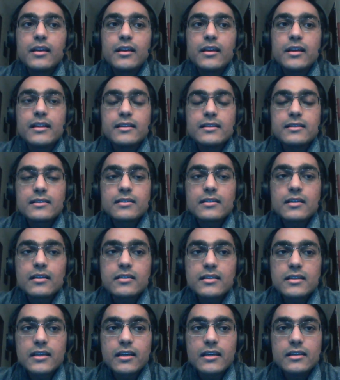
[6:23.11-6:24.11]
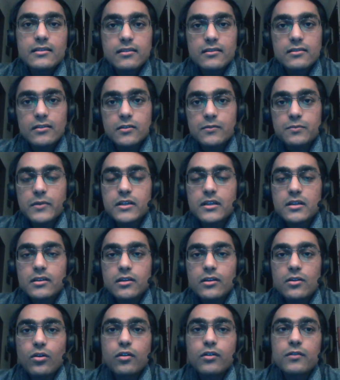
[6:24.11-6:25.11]
In such cases,
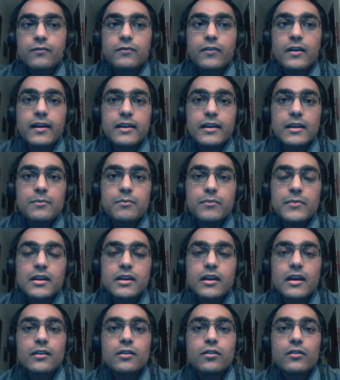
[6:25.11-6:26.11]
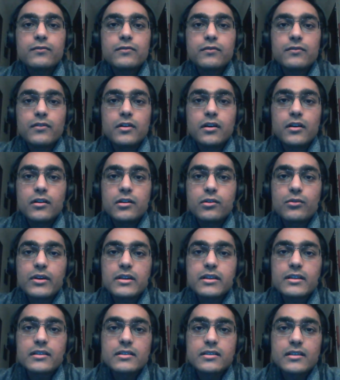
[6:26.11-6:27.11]
especially on YMBA kind of
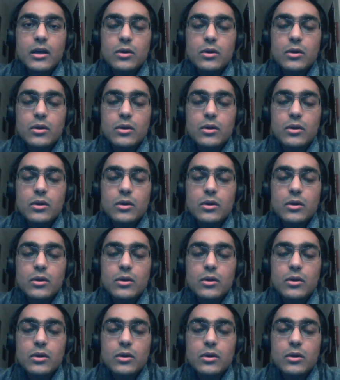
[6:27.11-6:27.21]
questions,